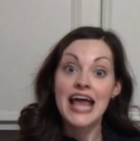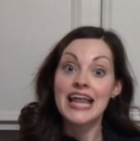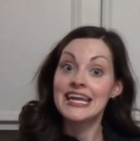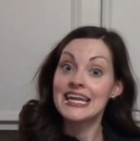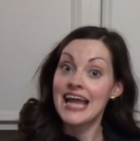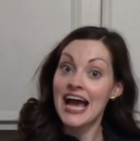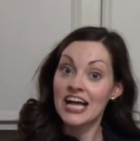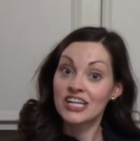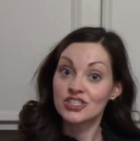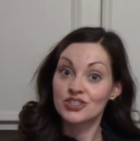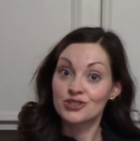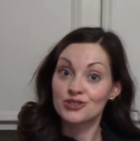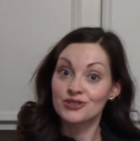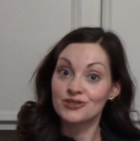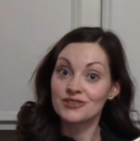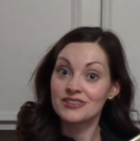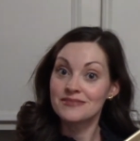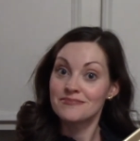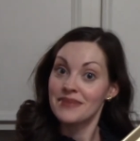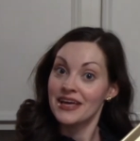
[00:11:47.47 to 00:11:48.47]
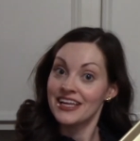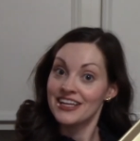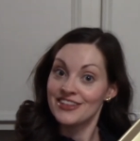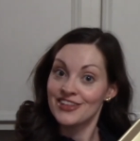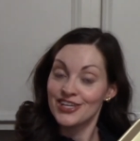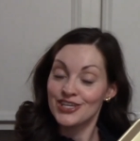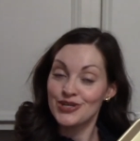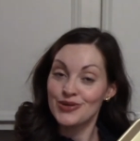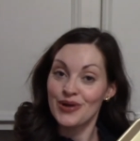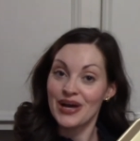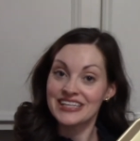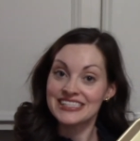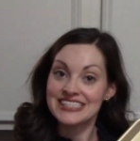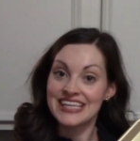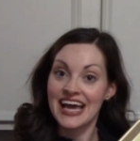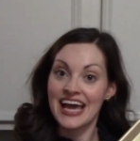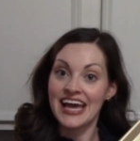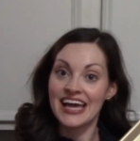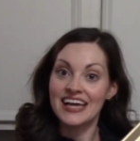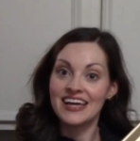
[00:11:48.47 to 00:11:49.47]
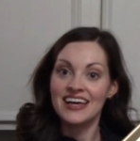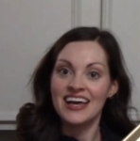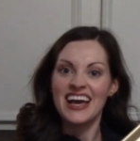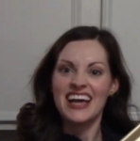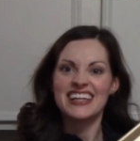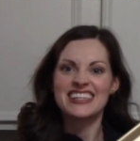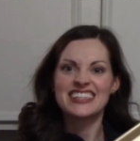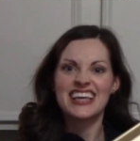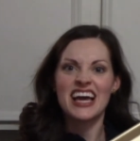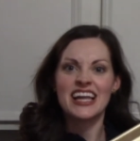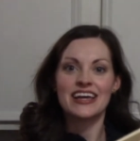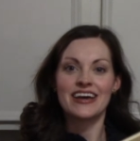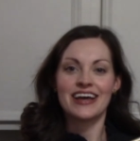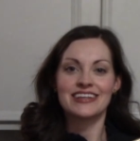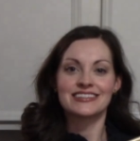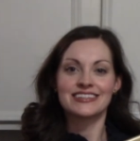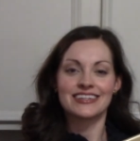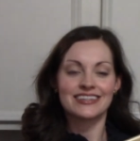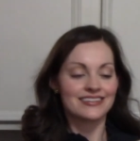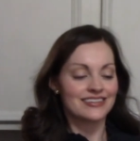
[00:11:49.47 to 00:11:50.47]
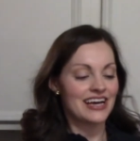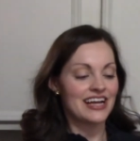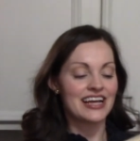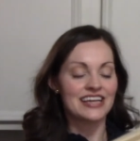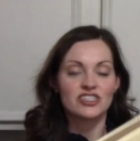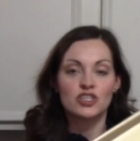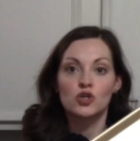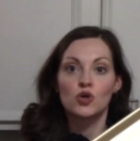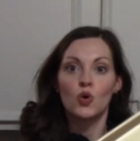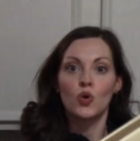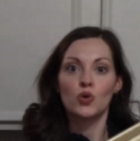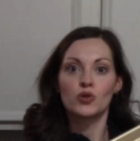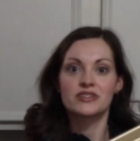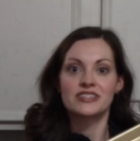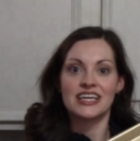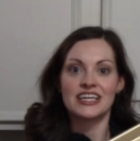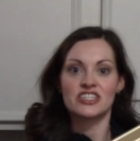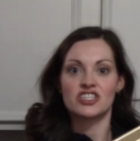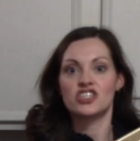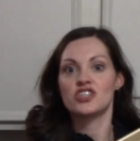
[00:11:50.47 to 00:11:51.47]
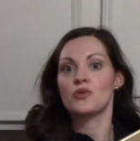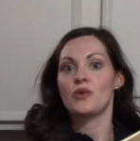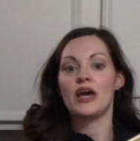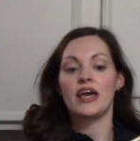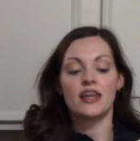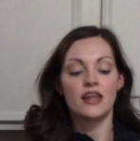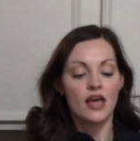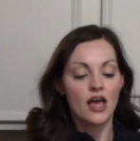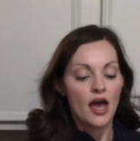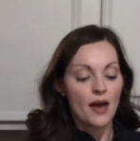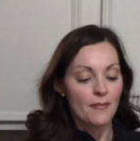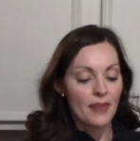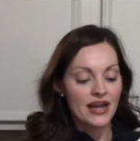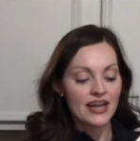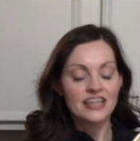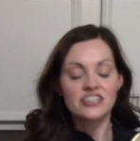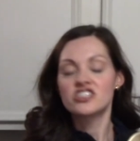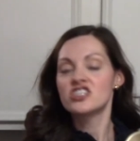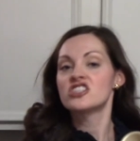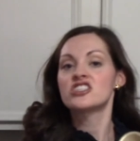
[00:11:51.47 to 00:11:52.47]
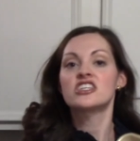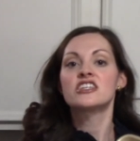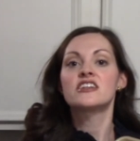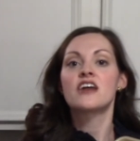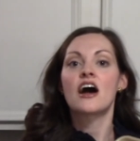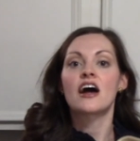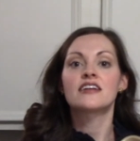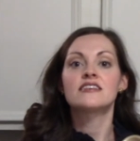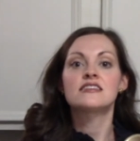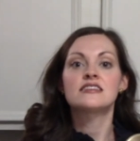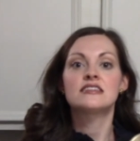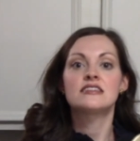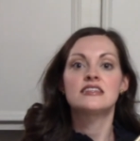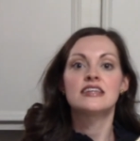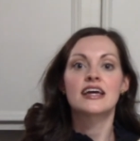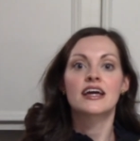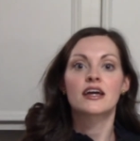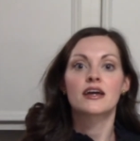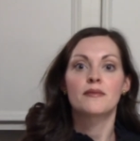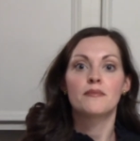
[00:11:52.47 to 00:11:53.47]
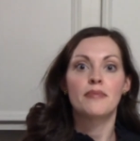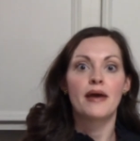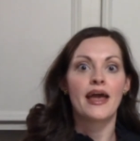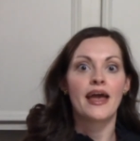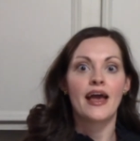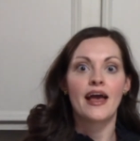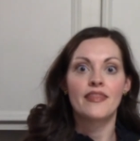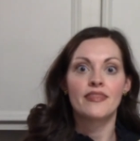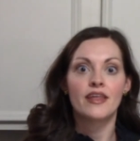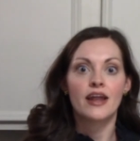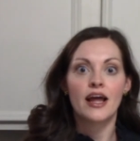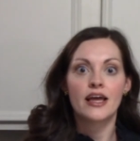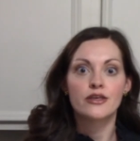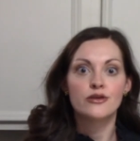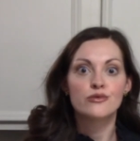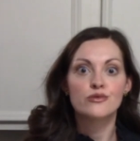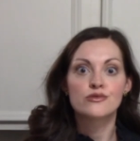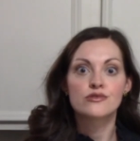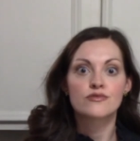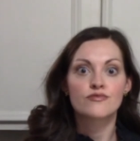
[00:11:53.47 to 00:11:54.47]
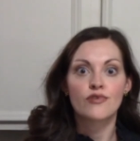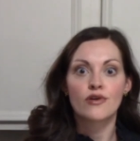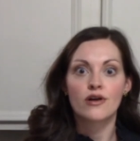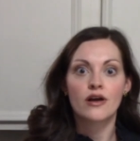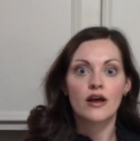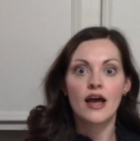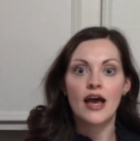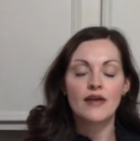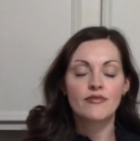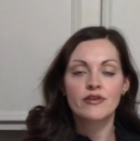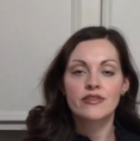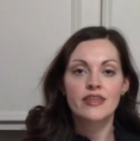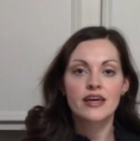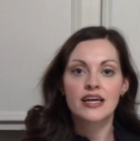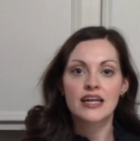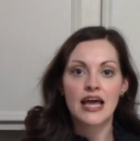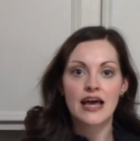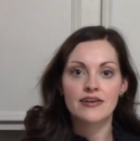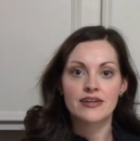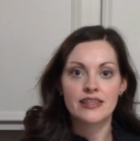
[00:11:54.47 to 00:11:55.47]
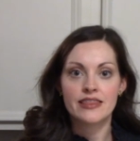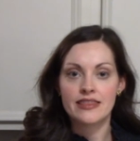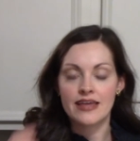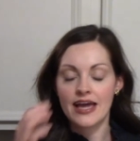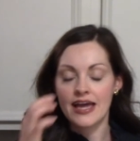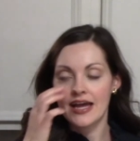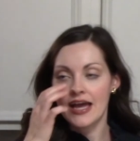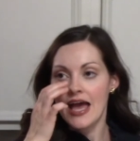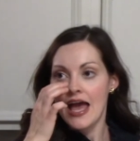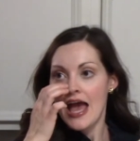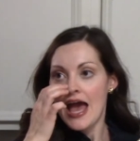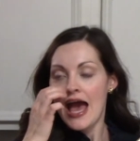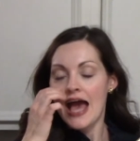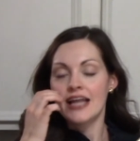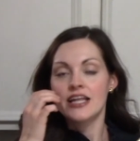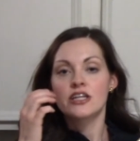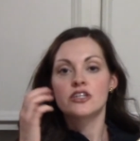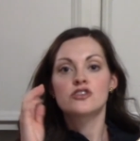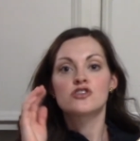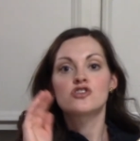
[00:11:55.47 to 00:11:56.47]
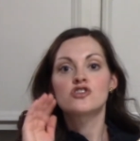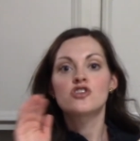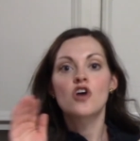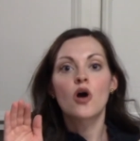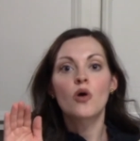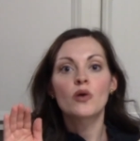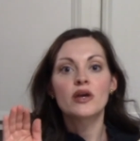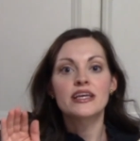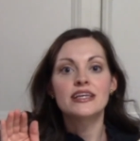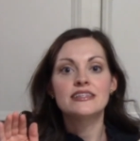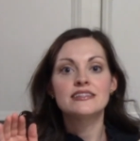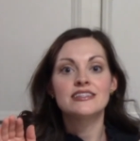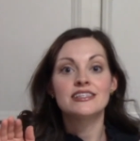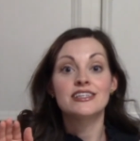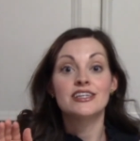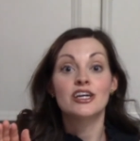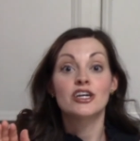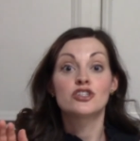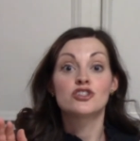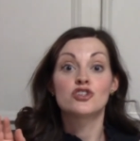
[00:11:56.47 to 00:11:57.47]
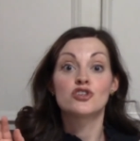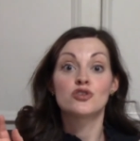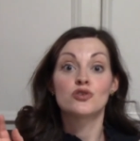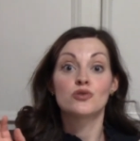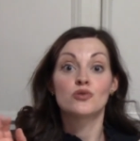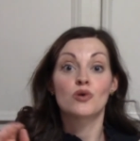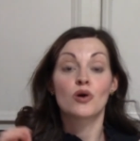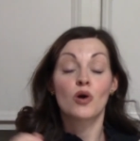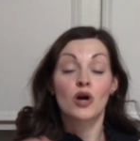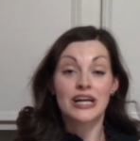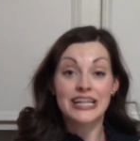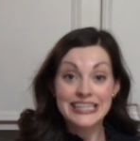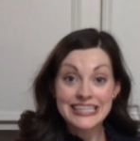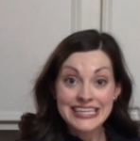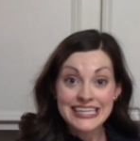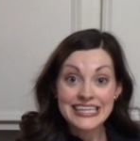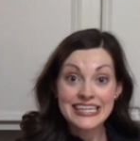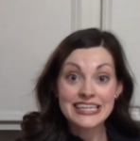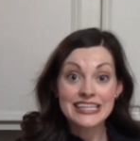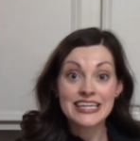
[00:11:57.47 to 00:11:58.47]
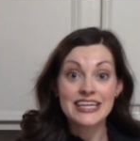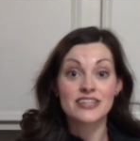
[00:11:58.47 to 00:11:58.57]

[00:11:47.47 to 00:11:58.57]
Naturals, made in the USA, and it kind of has a gold tint to it. But it's just a non-stick pan that I use for everything and anything, and it is so easy to clean.